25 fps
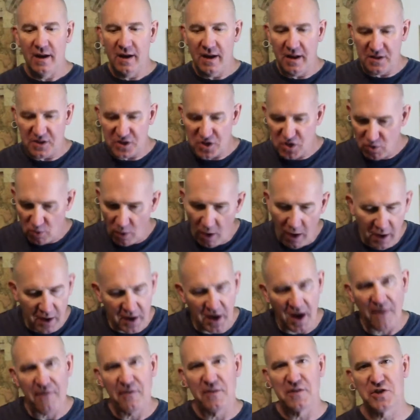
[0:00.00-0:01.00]
and strong
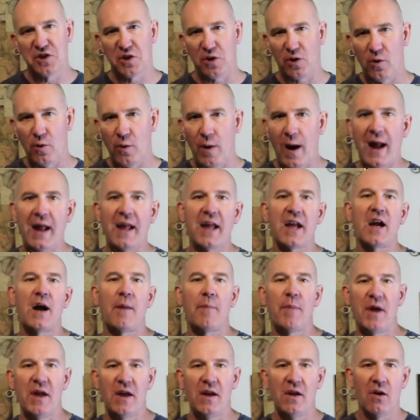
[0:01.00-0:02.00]
enough as you're cranking
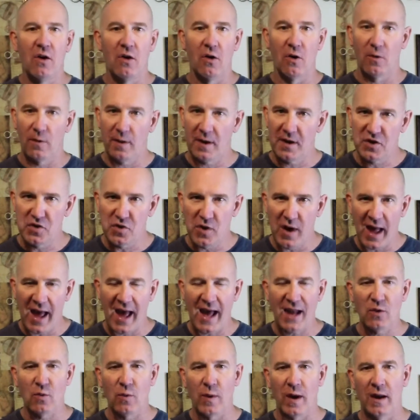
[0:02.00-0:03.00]
up a hill or into a
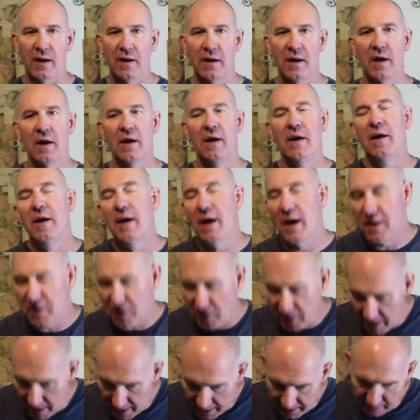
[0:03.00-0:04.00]
headwind and
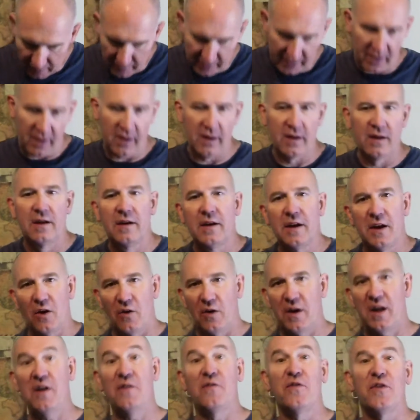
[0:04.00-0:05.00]
you're kind of like,
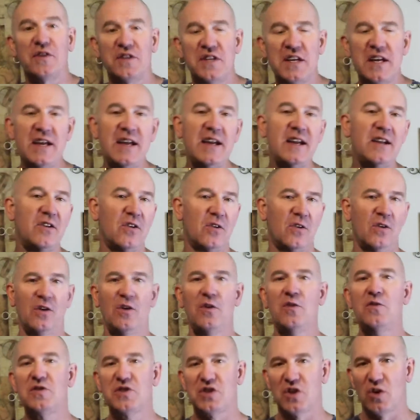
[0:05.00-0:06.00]
getting fatigued or
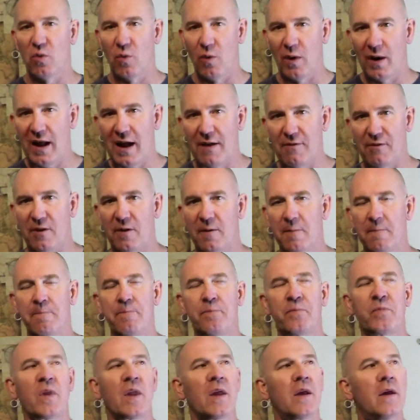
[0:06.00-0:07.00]
loose or whatever,
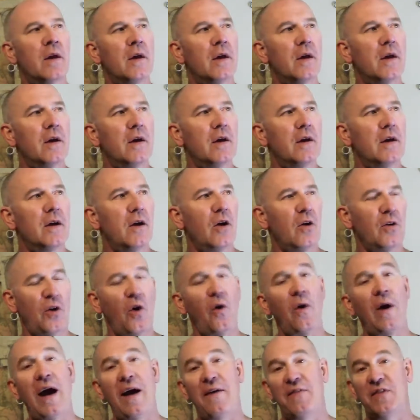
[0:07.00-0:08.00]
or
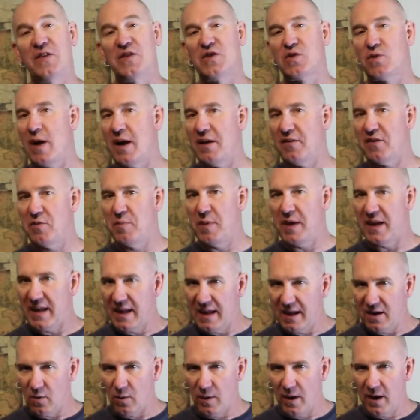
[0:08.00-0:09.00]
don't have the strength to
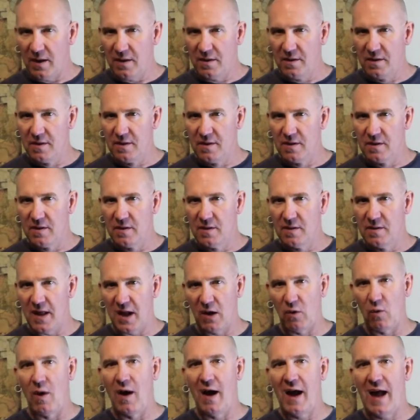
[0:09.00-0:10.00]
begin with,
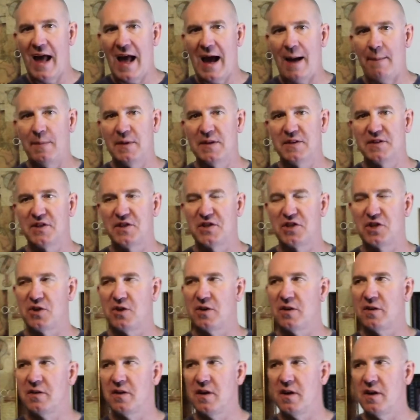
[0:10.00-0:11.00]
then what happens
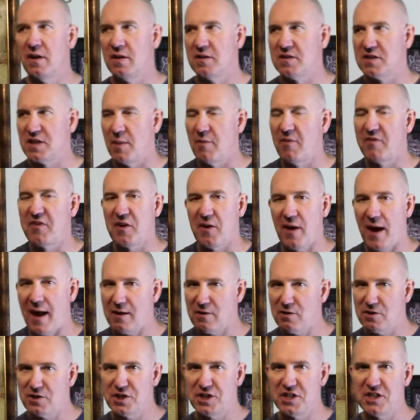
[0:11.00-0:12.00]
is some of your
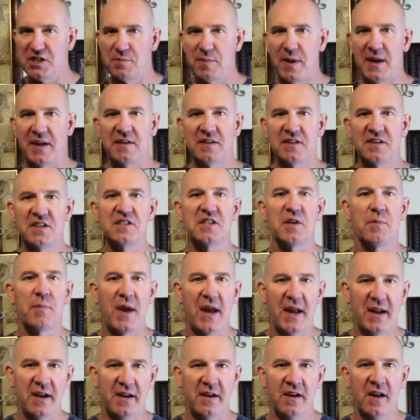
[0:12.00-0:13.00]
energy is being
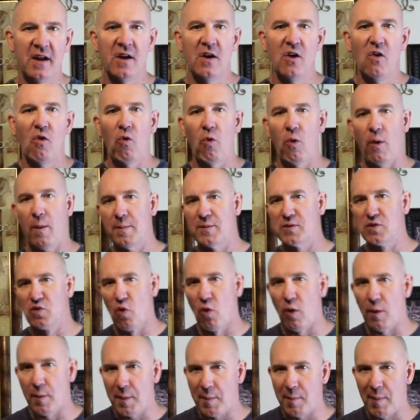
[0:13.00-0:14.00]
dissipated or
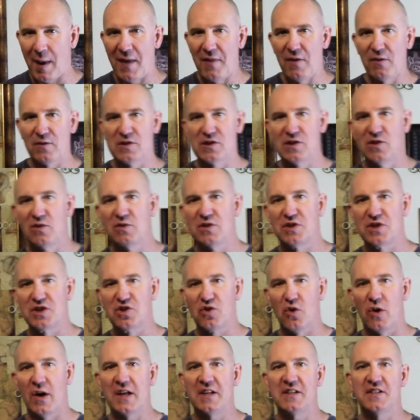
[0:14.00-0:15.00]
absorbed by those loose
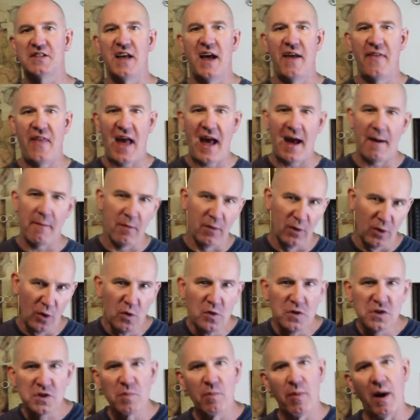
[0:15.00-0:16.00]
joints and that
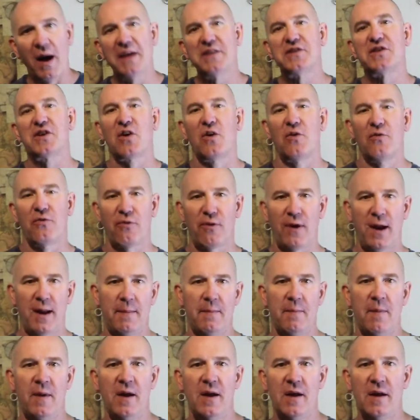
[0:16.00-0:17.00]
loose bicycle
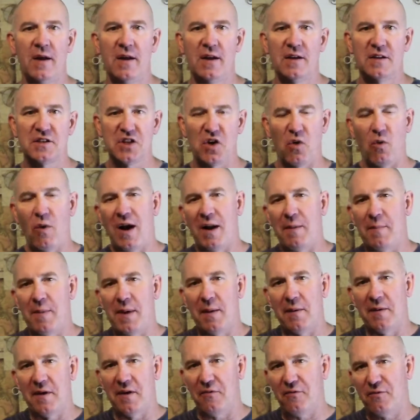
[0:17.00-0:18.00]
frame. So you want to be
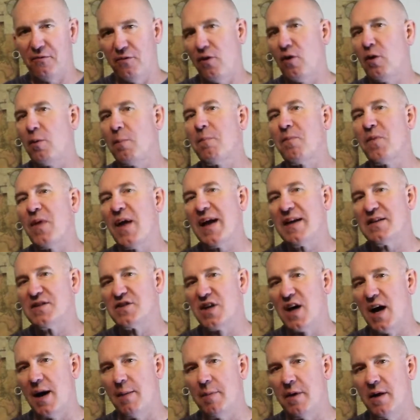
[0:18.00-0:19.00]
able to firm things
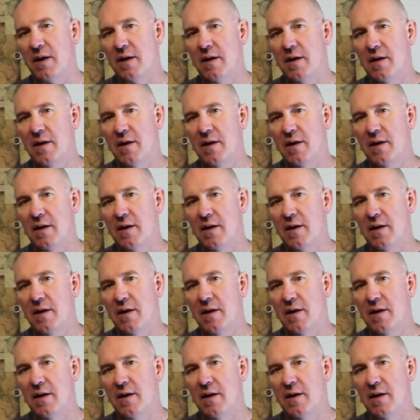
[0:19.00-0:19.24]
up